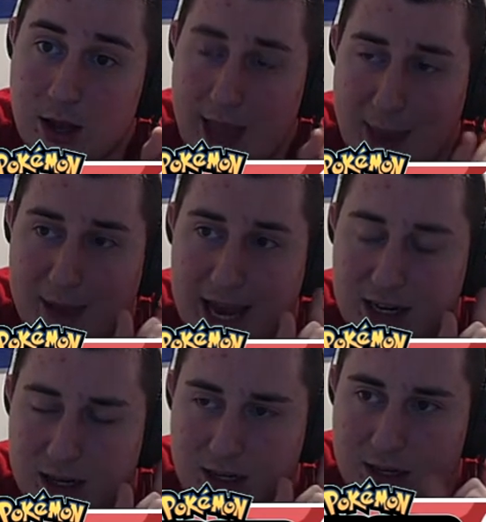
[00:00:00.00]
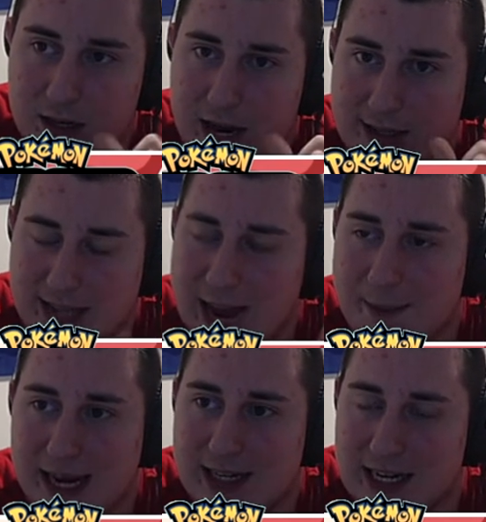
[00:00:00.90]
Am I and
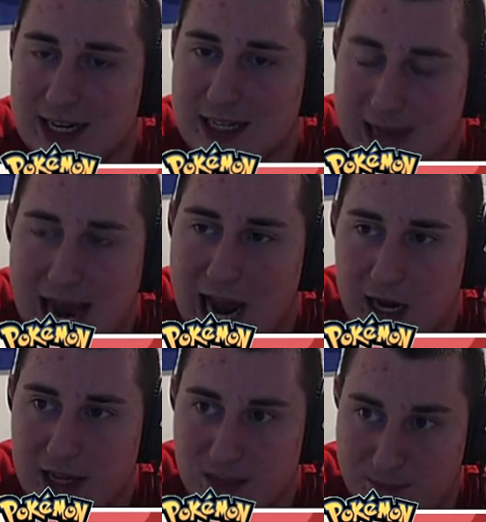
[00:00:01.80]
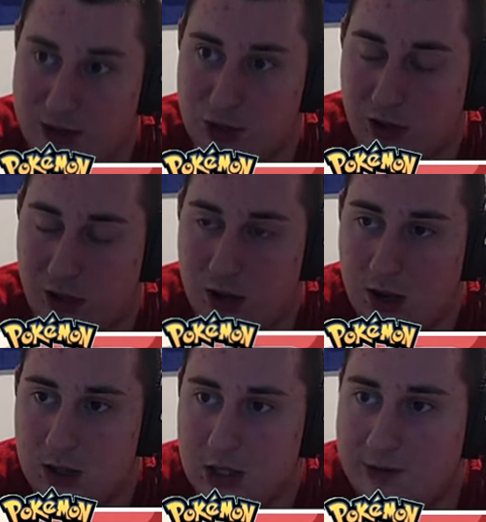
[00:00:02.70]
Sammy is in its entirety special.
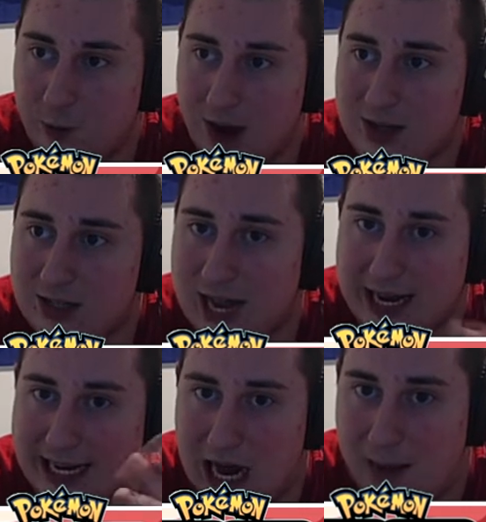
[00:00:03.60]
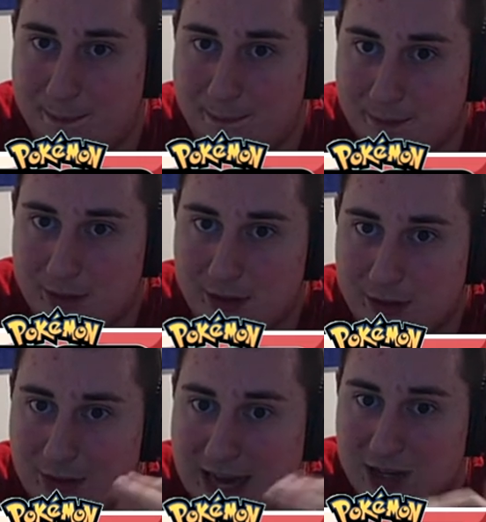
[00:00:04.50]
So if it wants to psych it up,
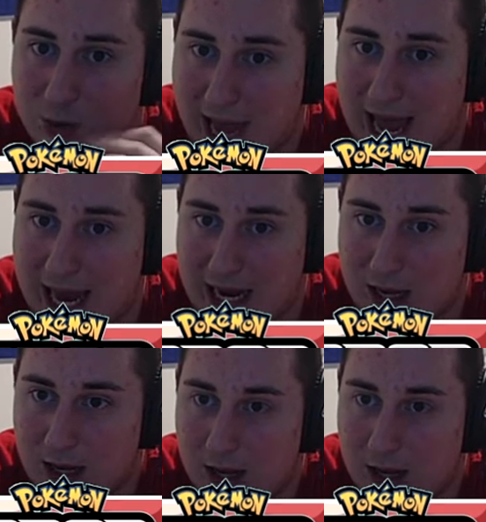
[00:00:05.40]
that's okay.